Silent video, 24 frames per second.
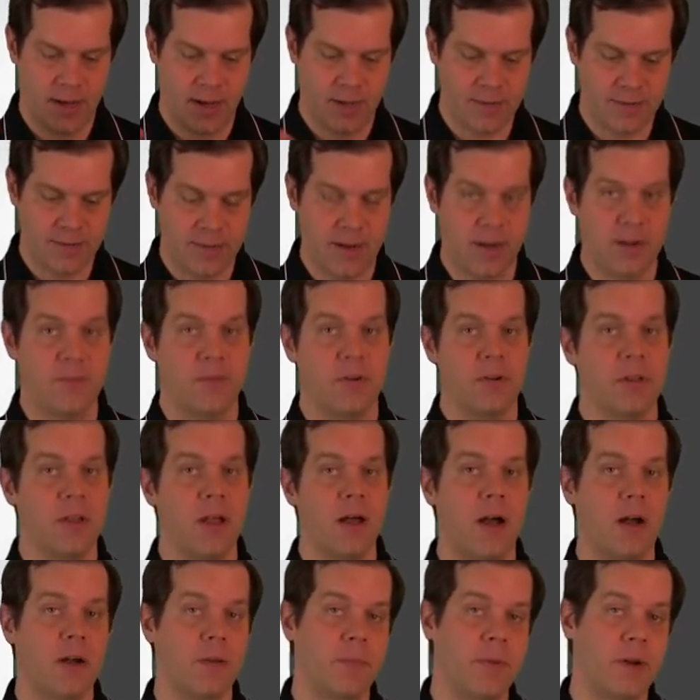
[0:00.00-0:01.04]
stuck for
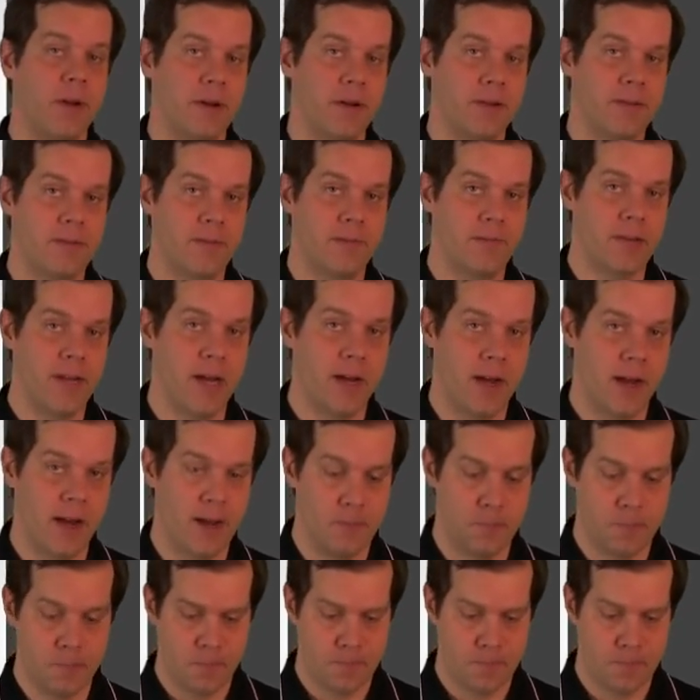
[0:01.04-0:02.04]
long periods of time.